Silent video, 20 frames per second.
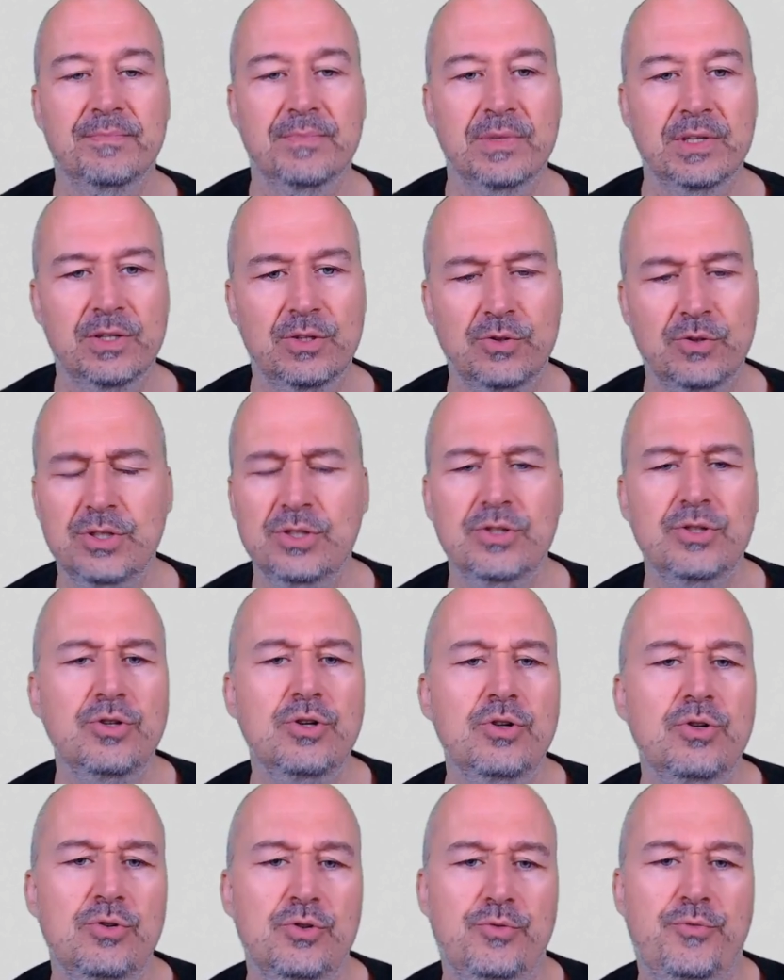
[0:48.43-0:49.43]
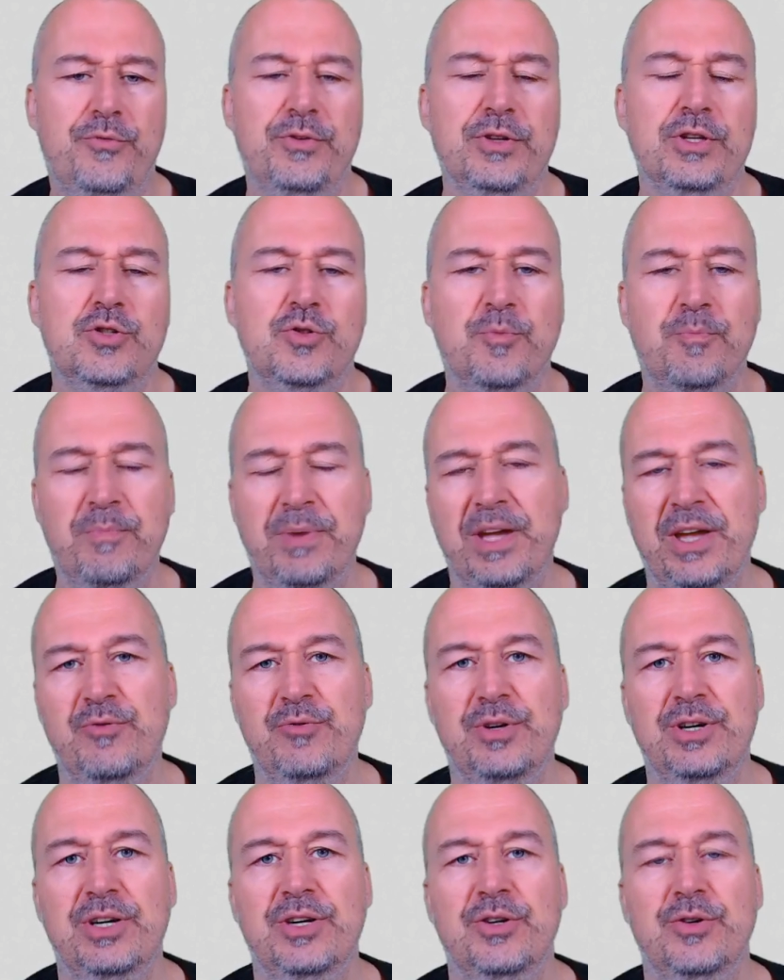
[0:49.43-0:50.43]
You see, you feel
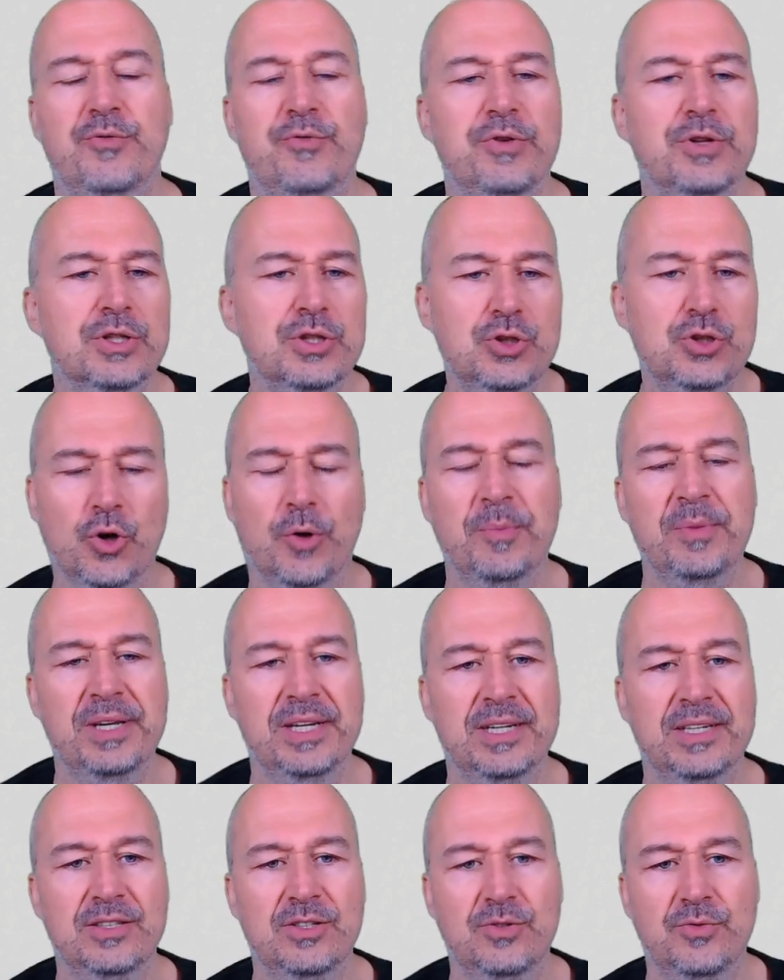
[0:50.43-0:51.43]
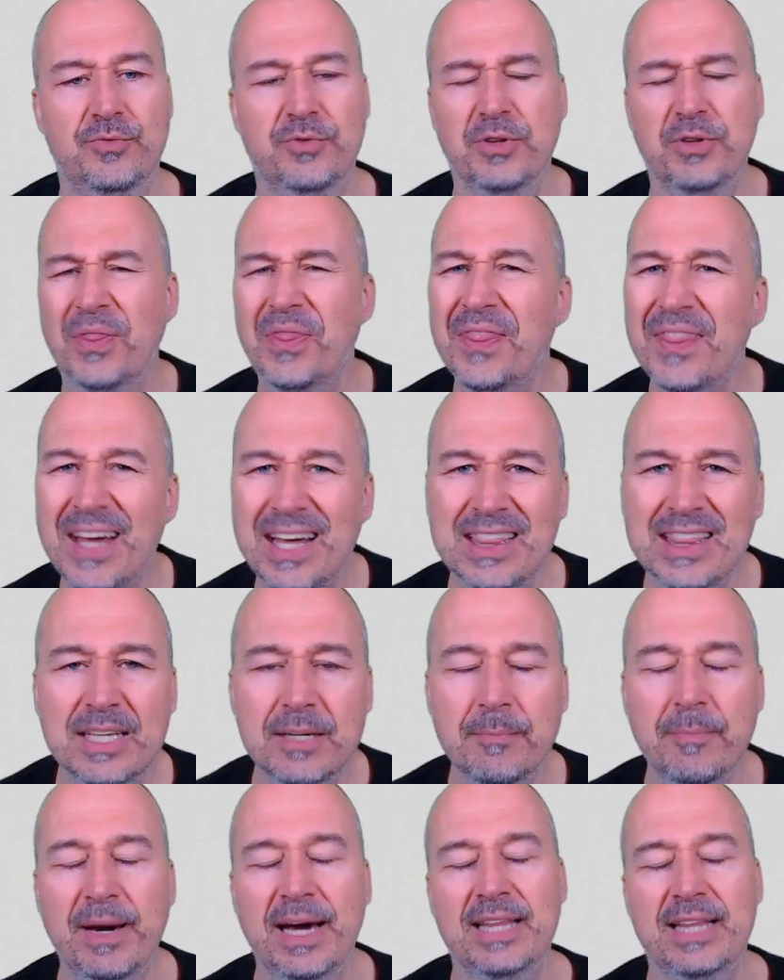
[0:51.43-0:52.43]
superior, you feel dominant, you feel nothing
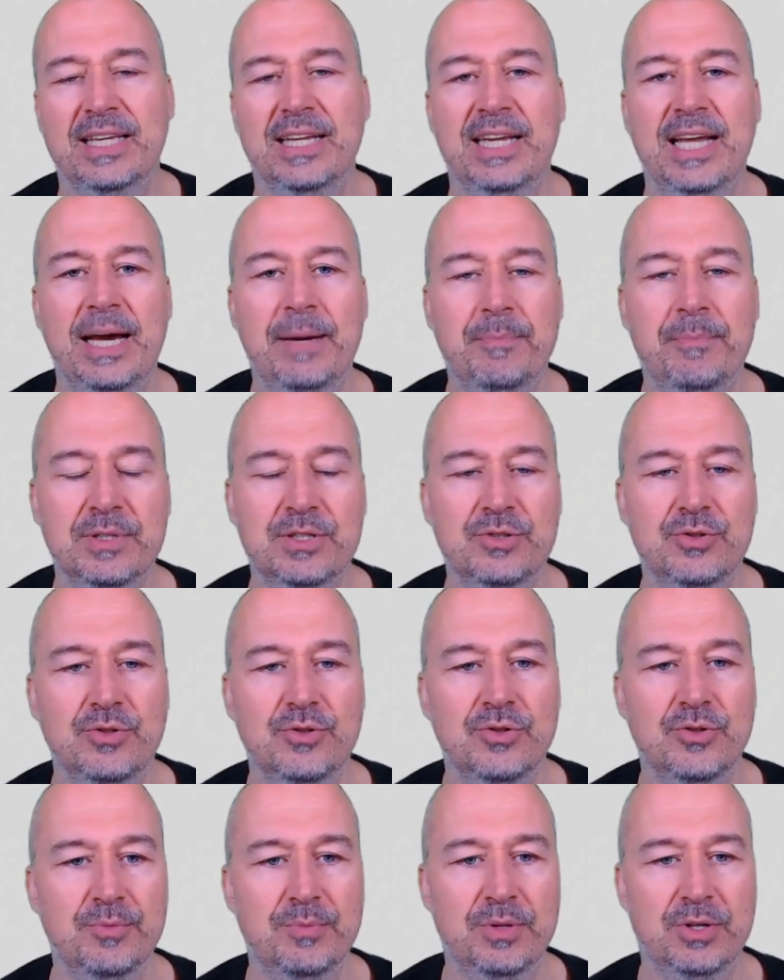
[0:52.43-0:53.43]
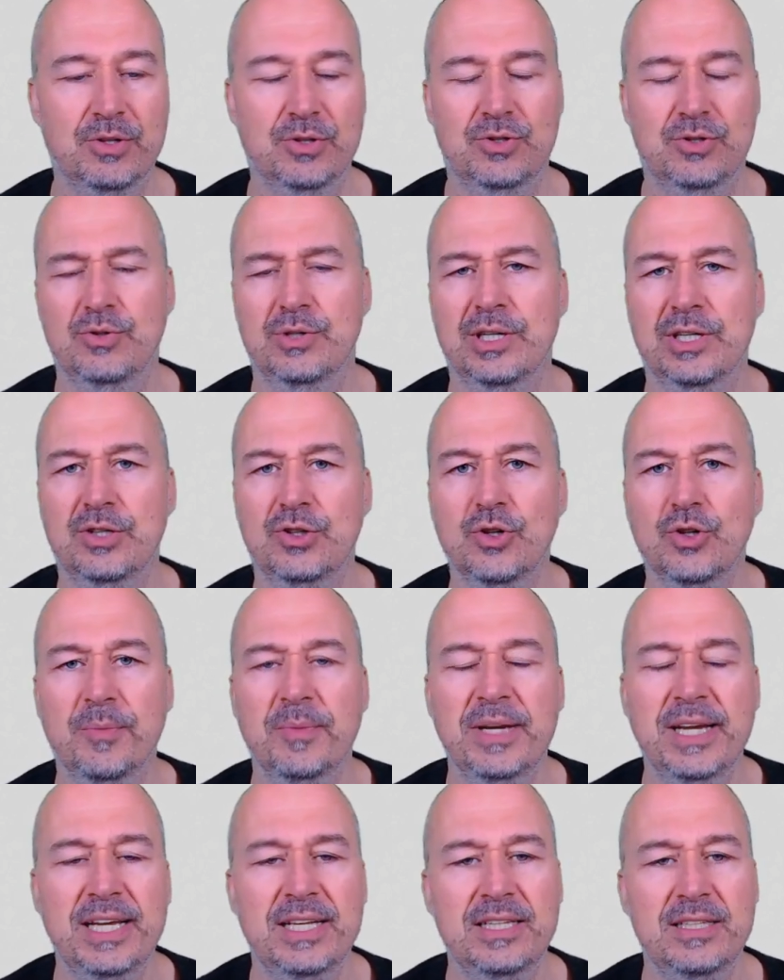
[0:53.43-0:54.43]
bad can happen to you because you are
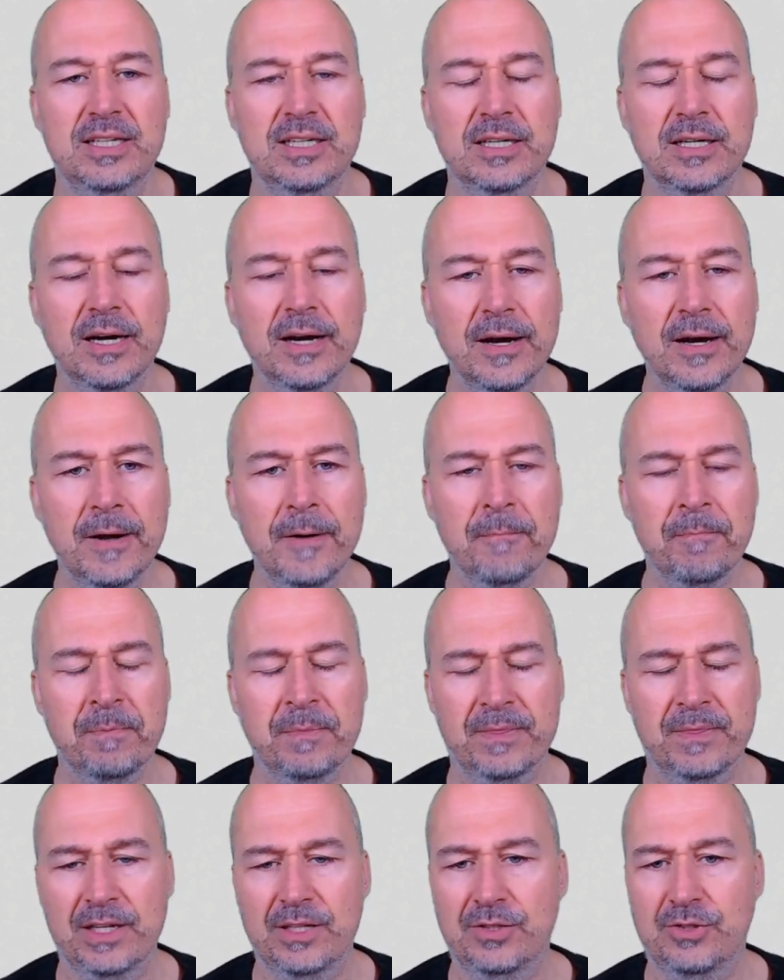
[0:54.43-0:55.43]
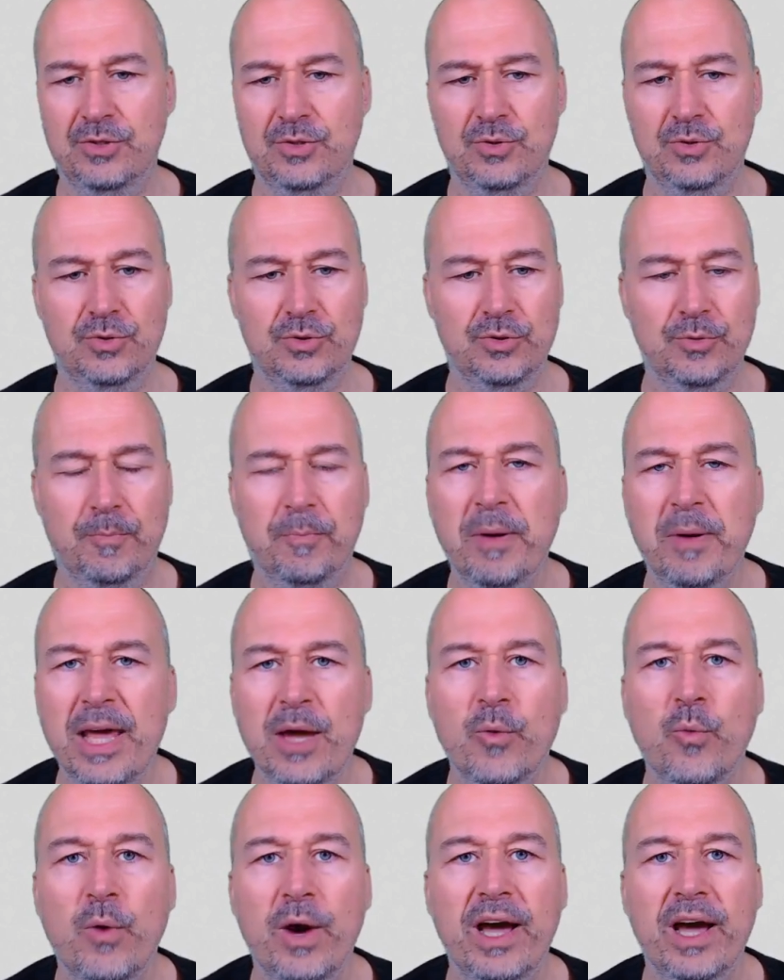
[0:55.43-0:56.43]
dominating, that you play
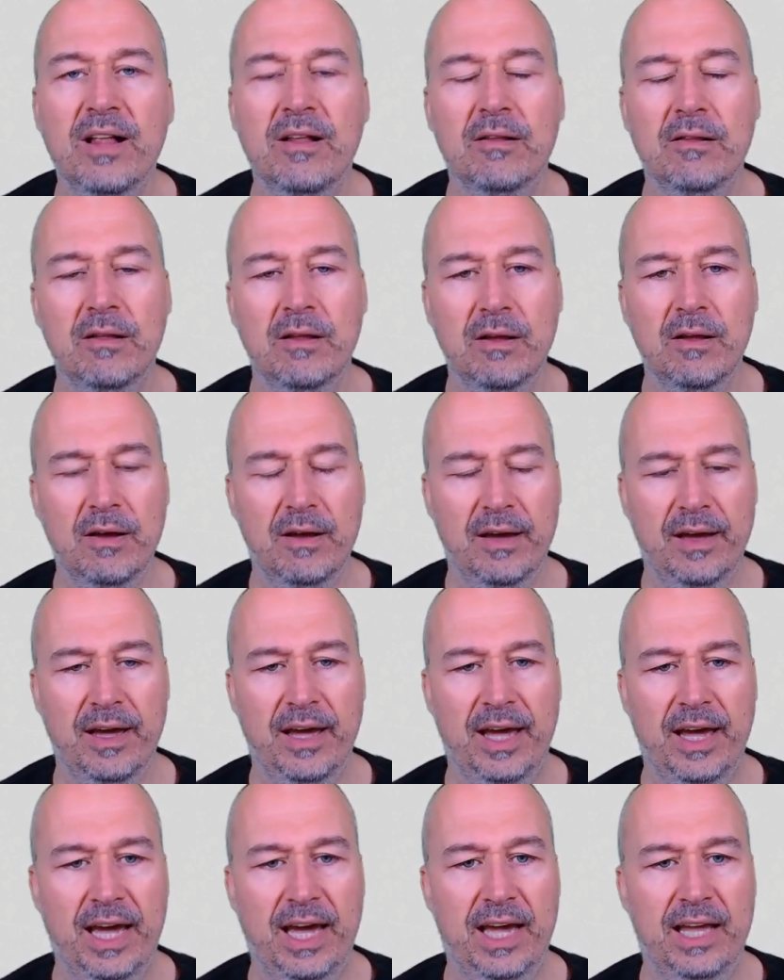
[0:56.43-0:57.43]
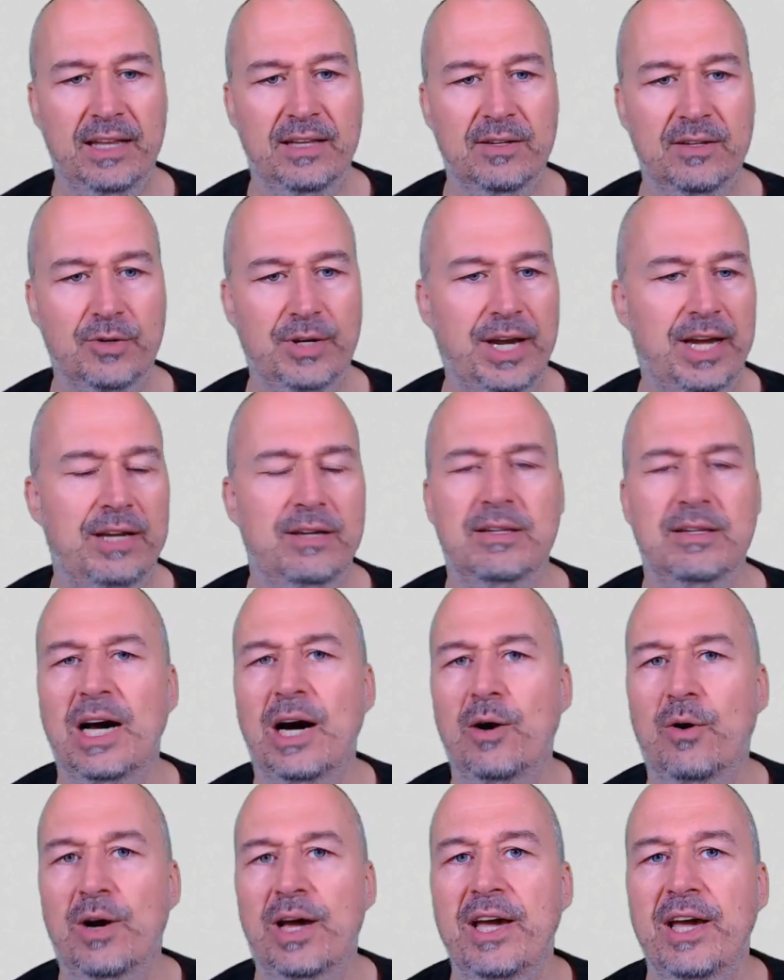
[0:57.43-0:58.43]
well, and okay,
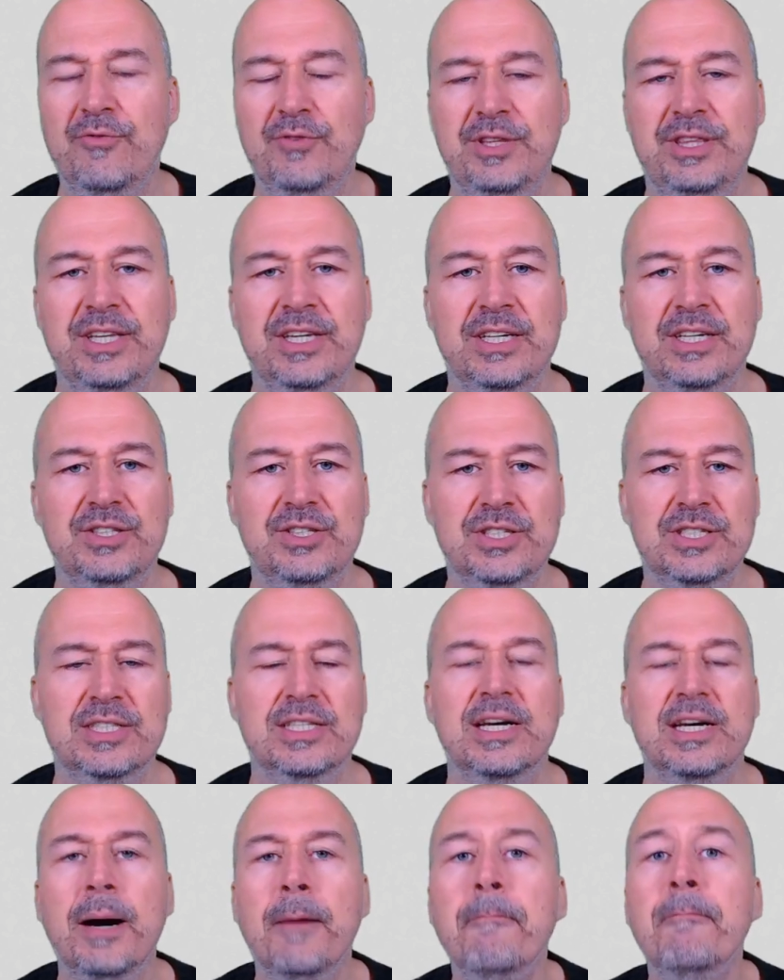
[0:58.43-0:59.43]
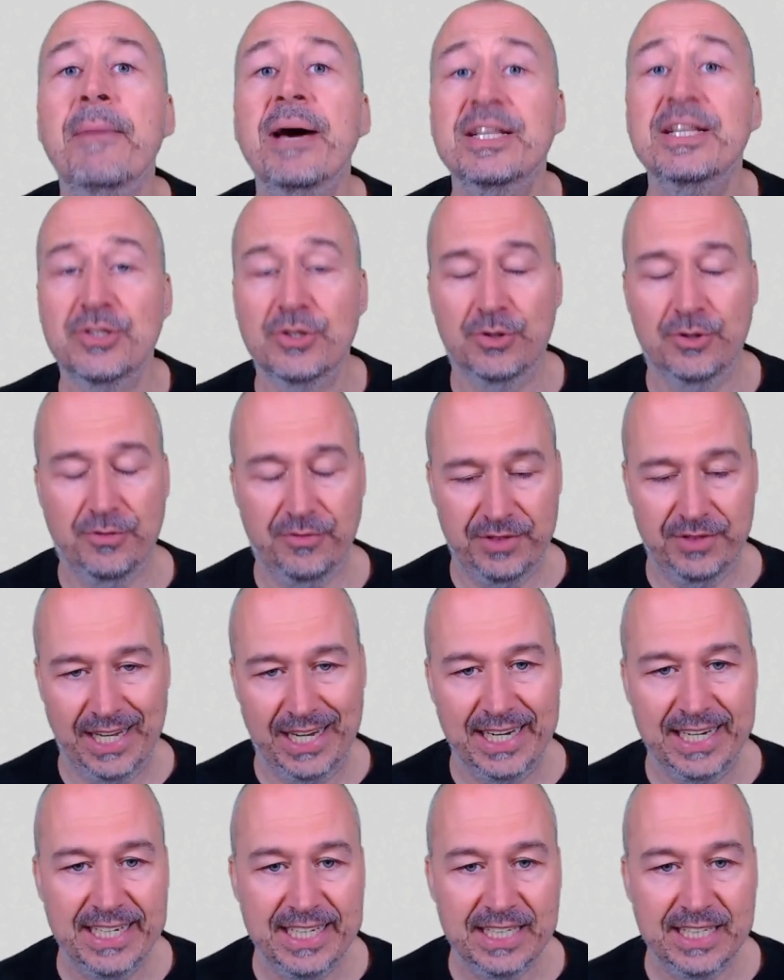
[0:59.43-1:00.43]
now everything is just a matter of
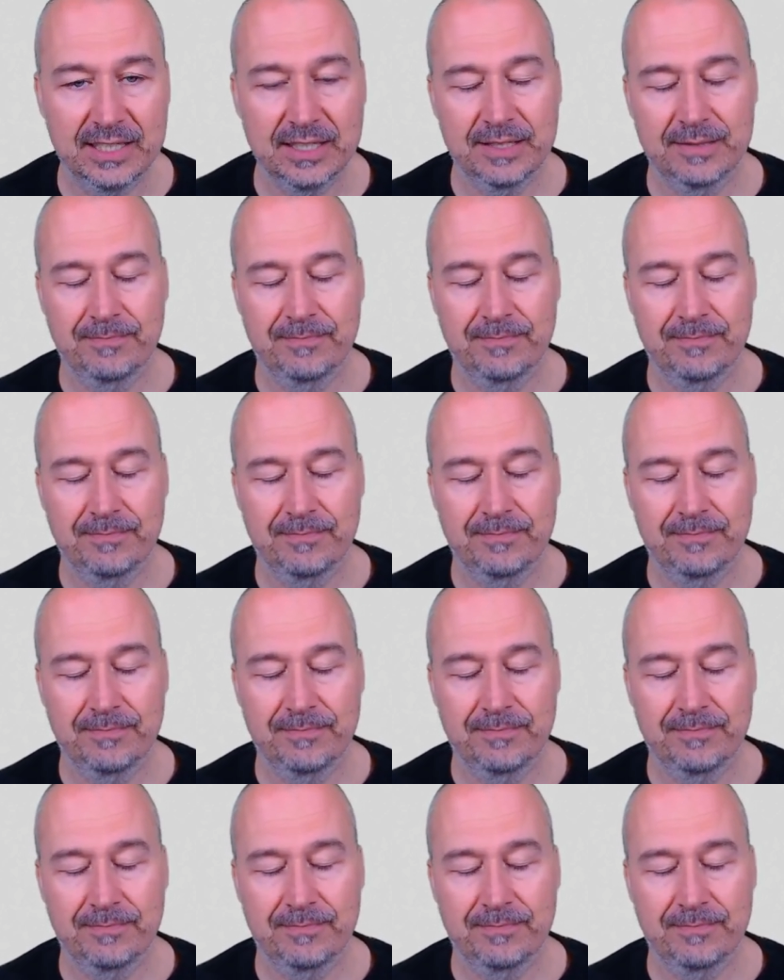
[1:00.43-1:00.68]
technique.